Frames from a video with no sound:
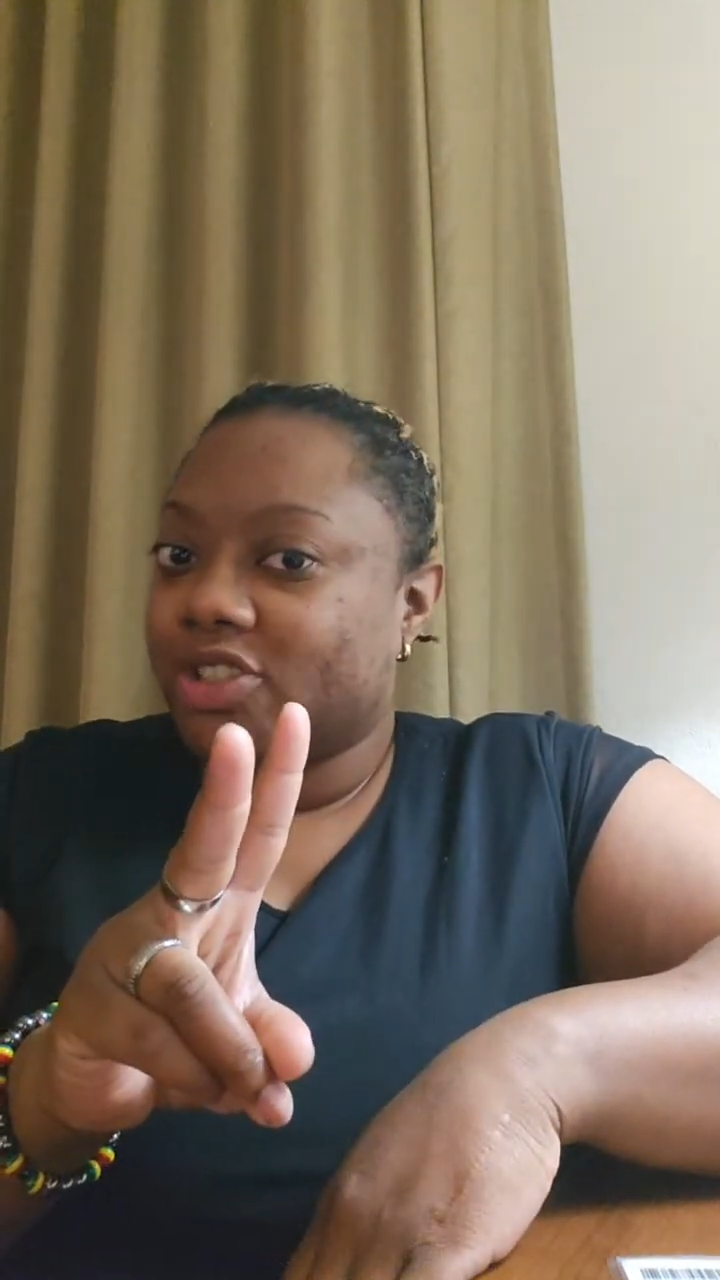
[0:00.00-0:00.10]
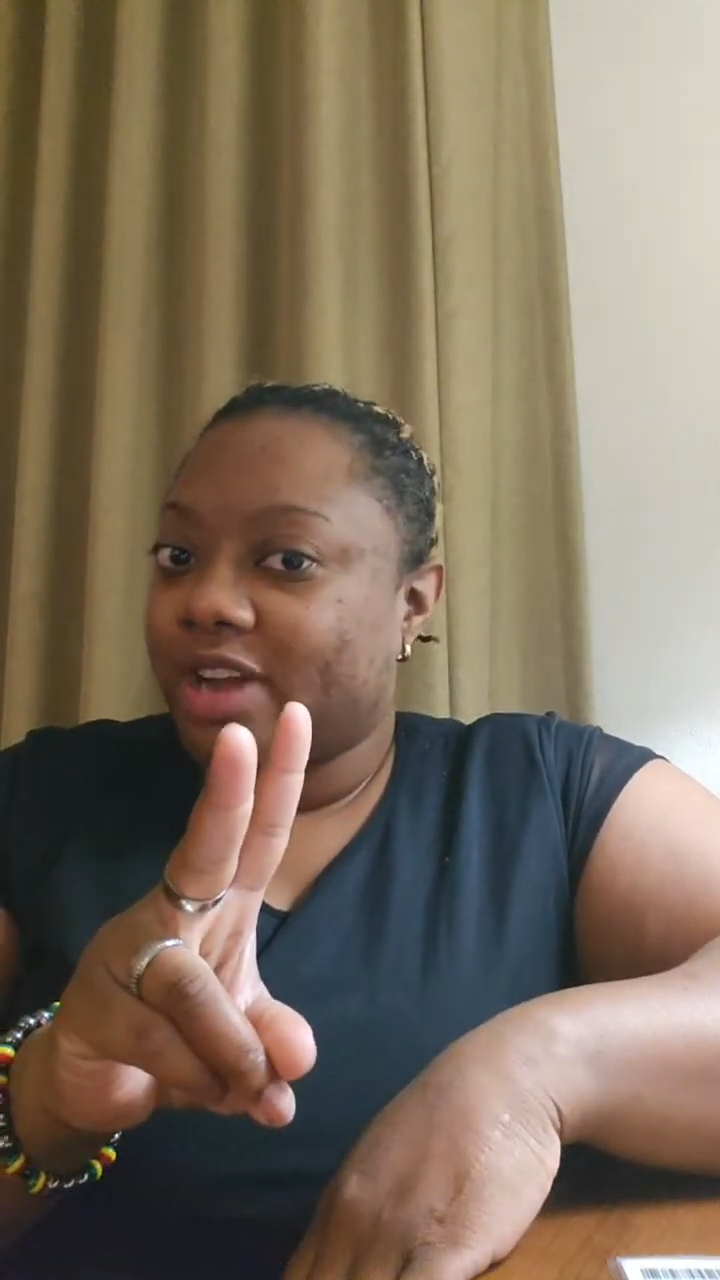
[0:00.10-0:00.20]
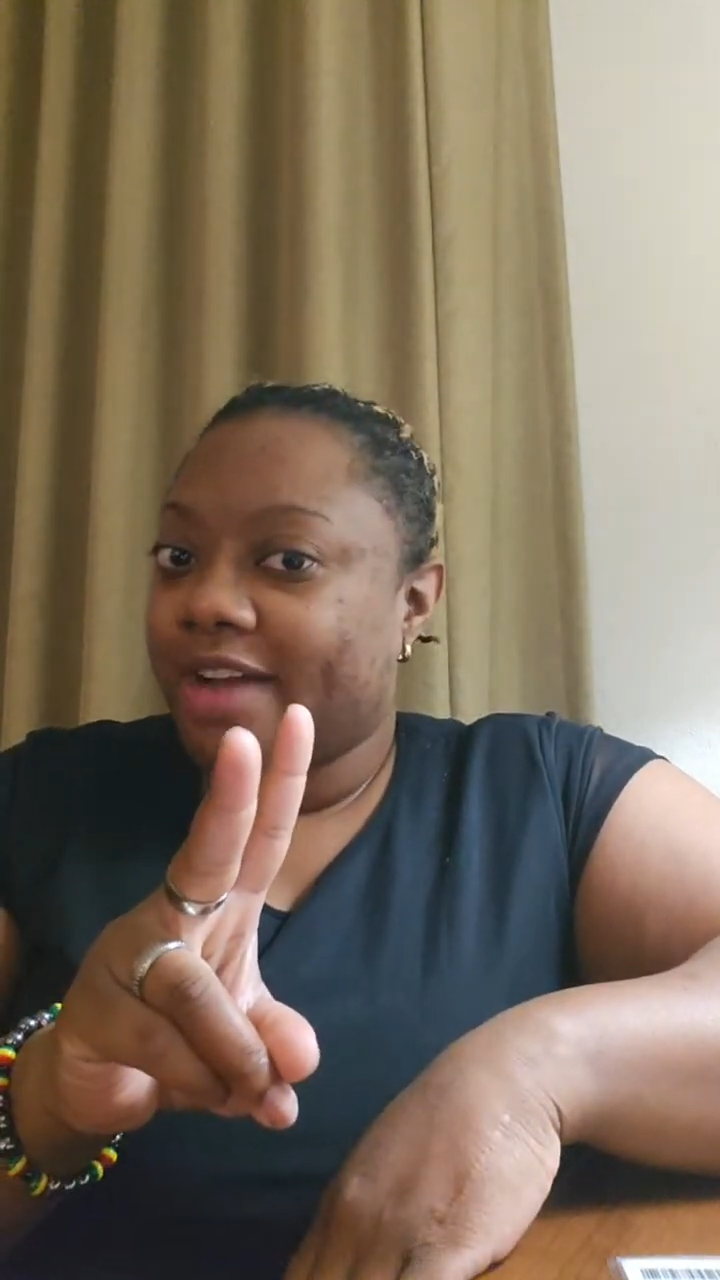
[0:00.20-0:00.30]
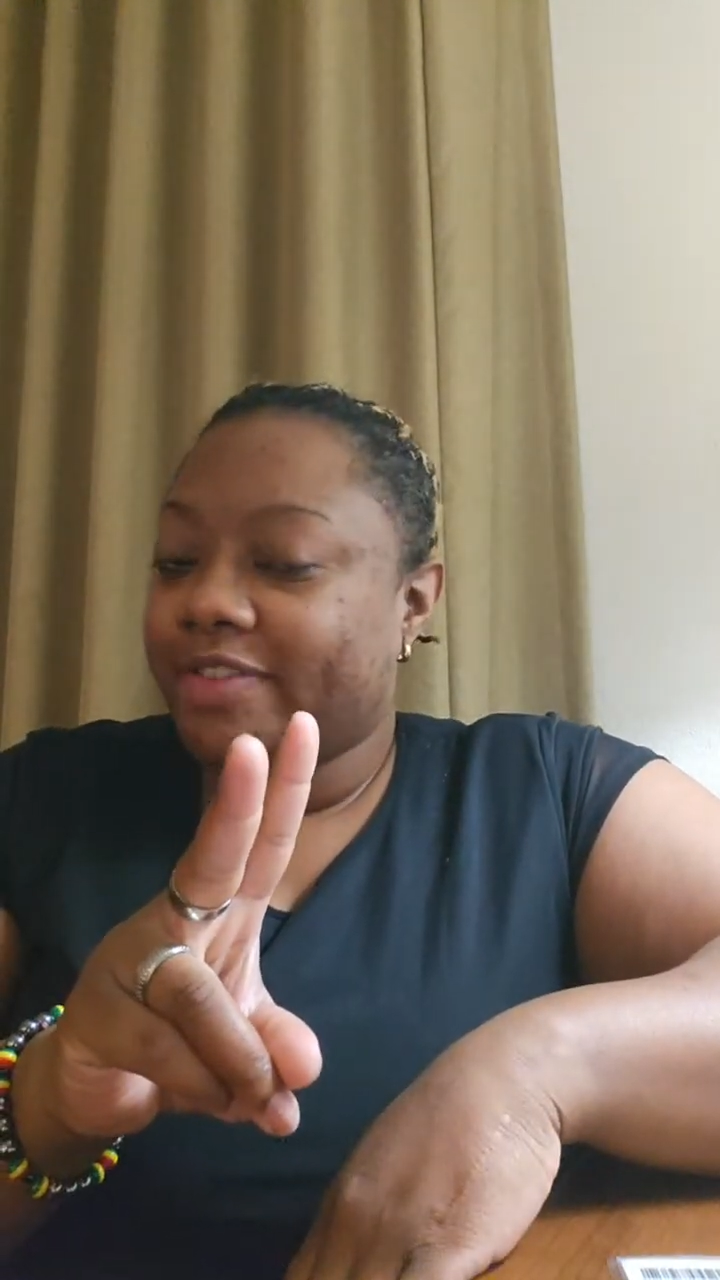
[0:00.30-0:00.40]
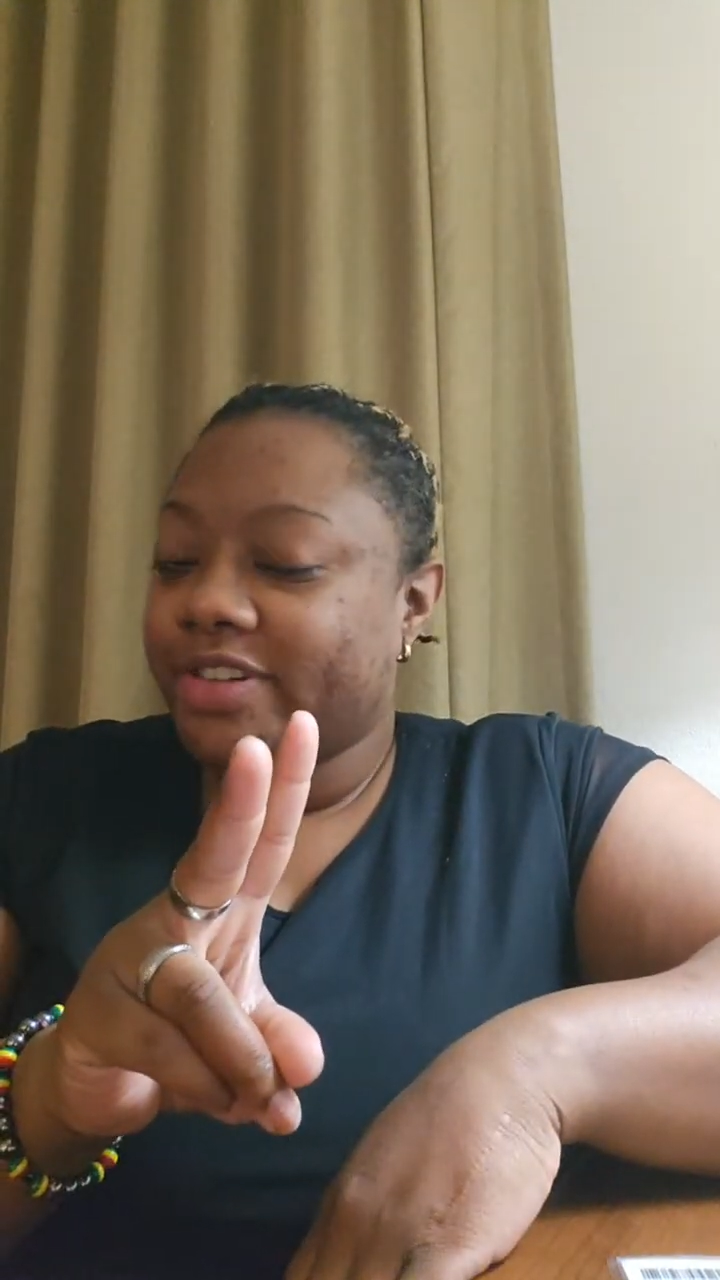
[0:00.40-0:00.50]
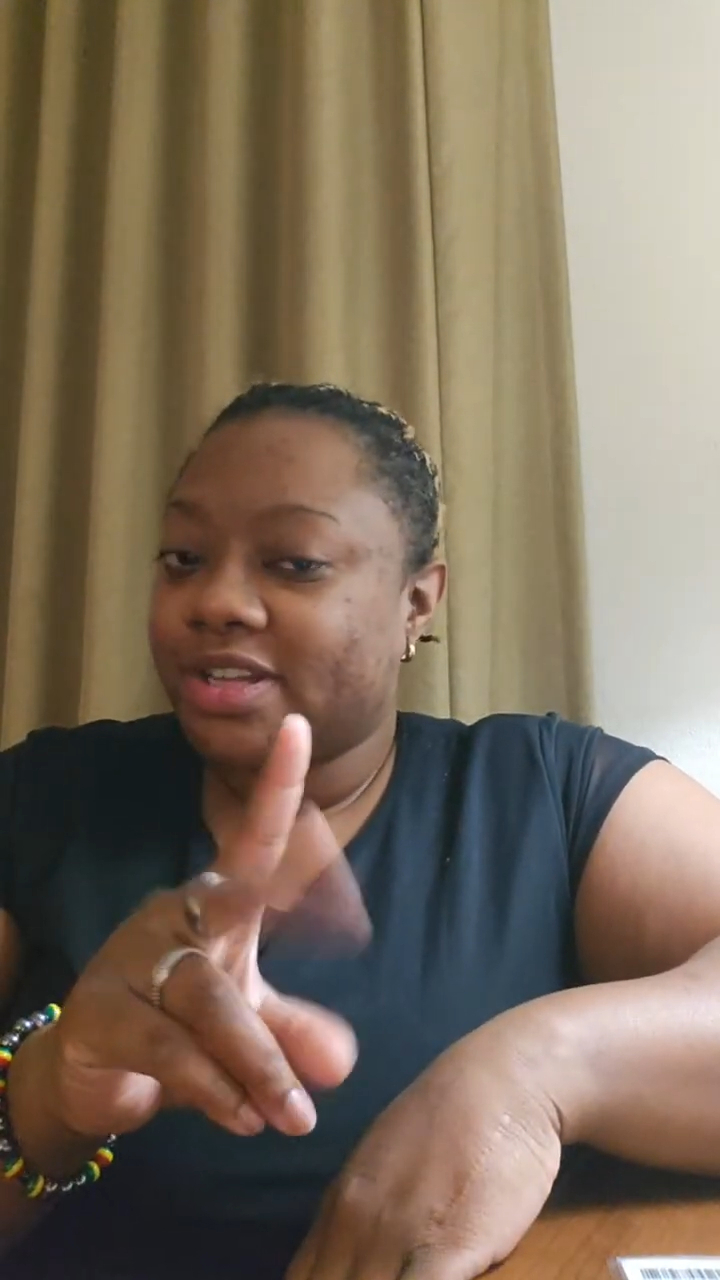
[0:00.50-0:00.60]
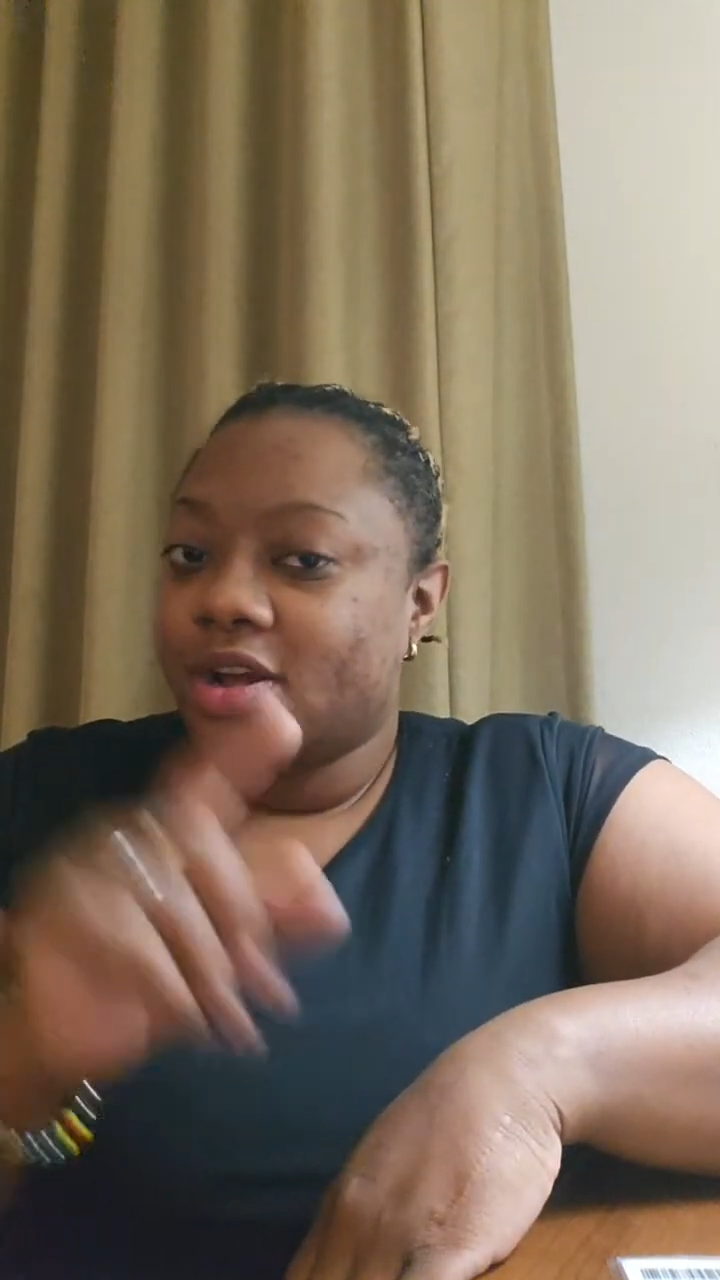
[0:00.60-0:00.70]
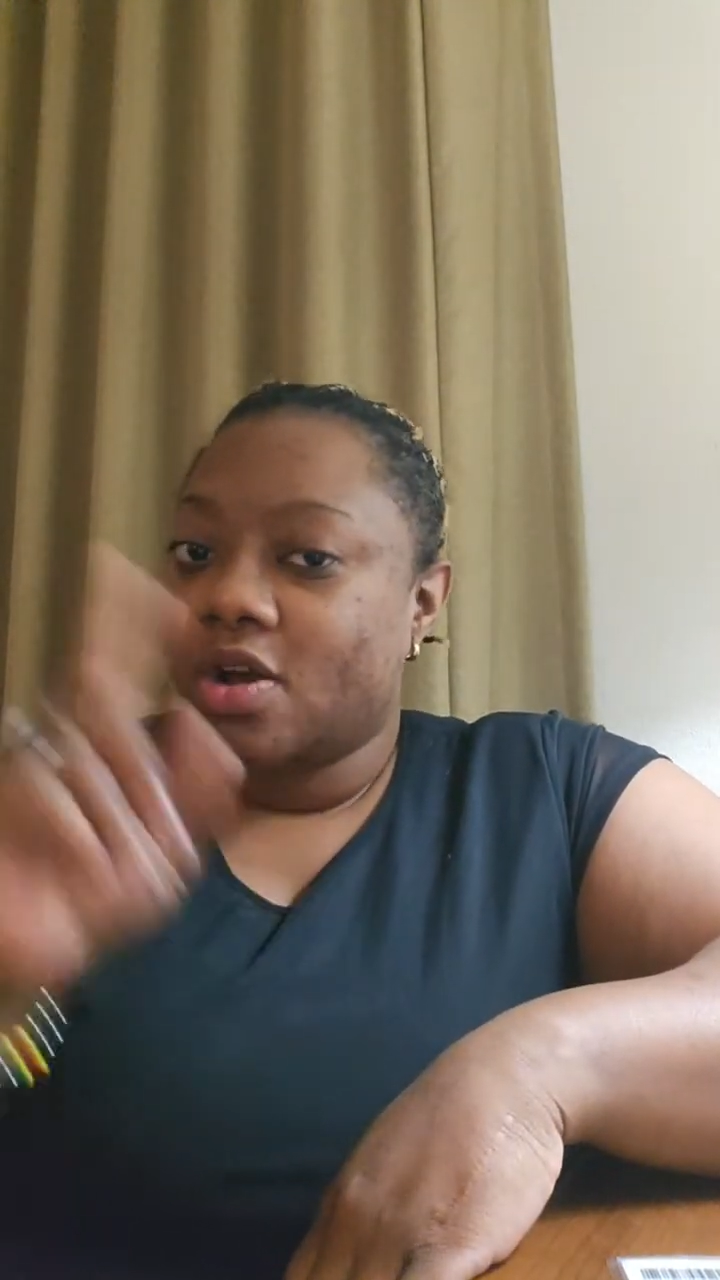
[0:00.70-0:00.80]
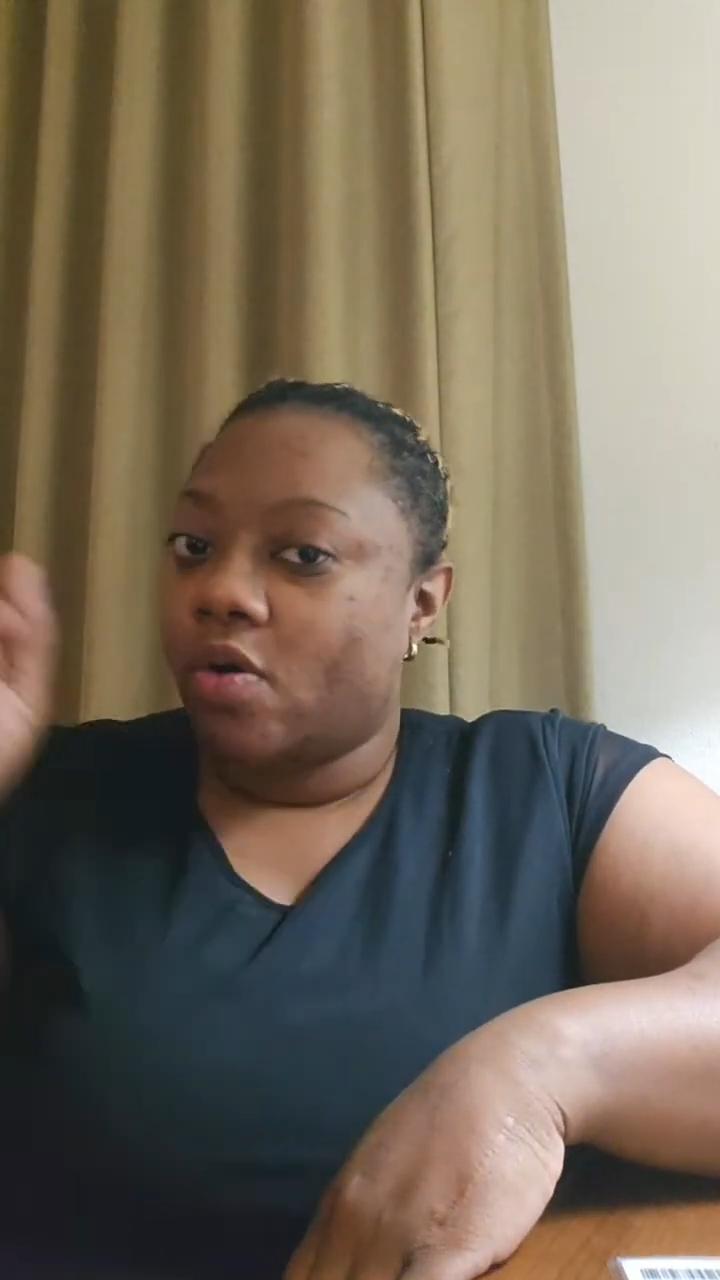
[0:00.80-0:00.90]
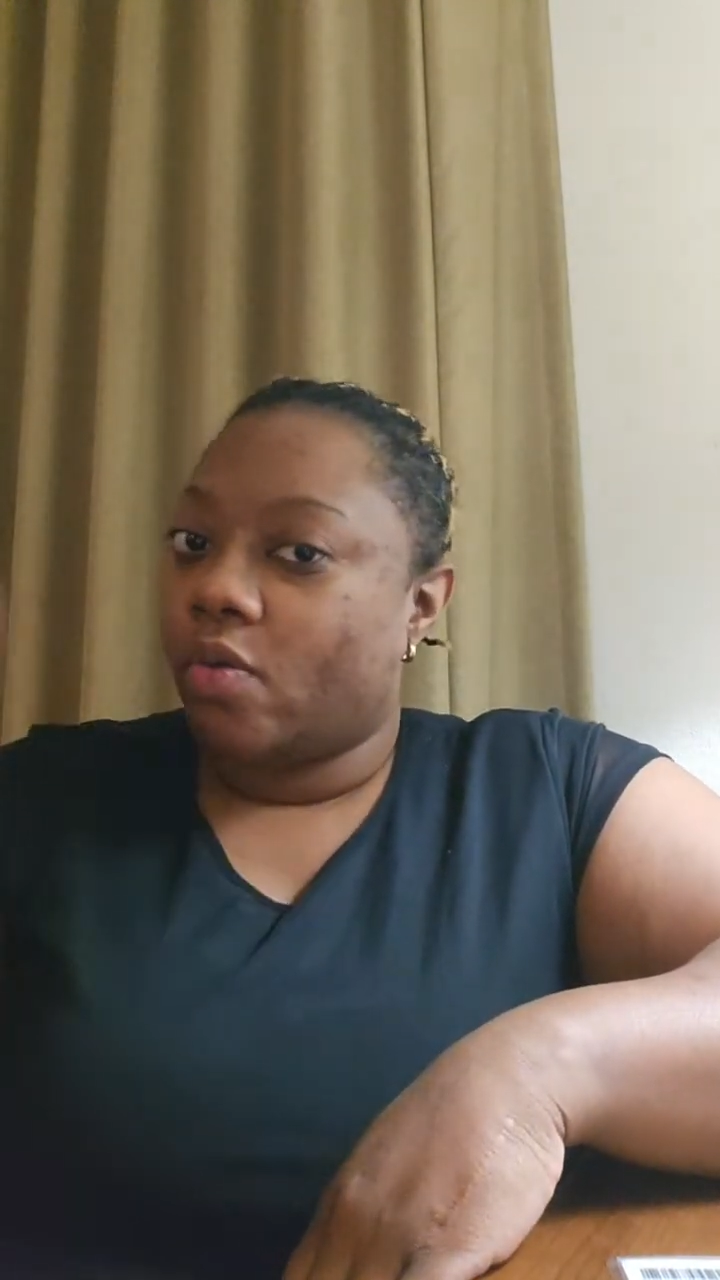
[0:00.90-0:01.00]
truck
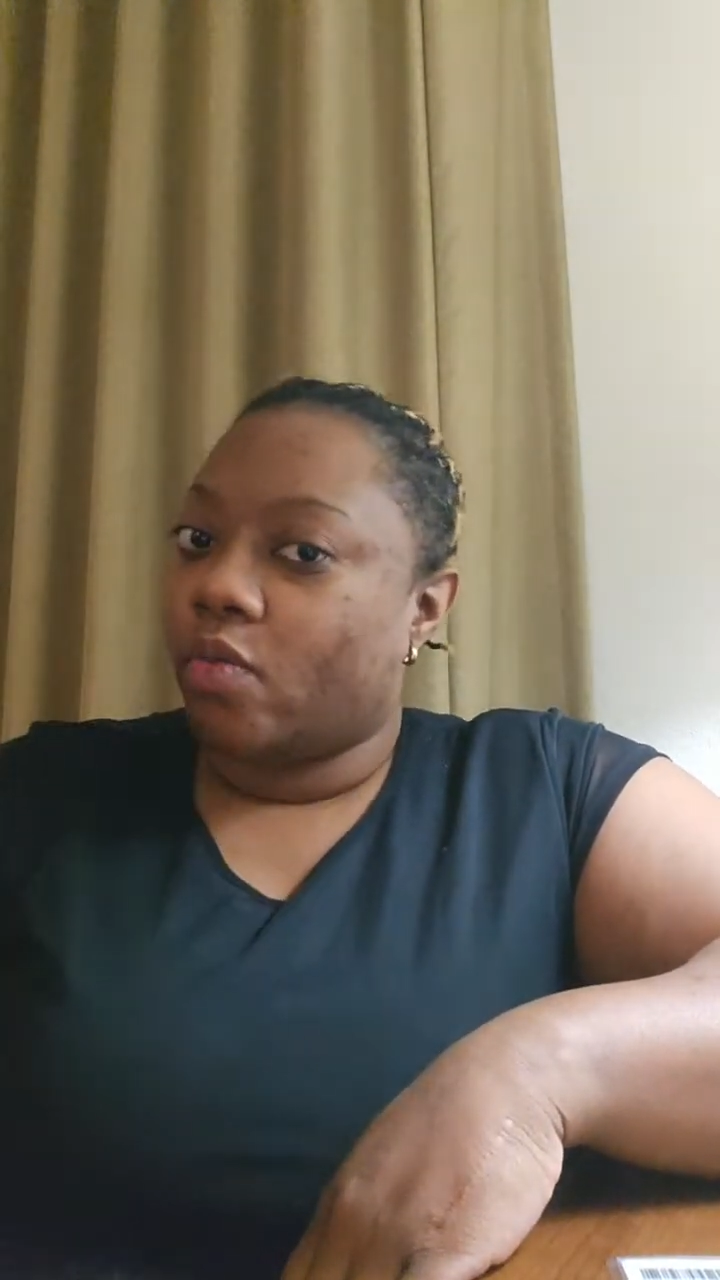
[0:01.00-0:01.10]
drivers.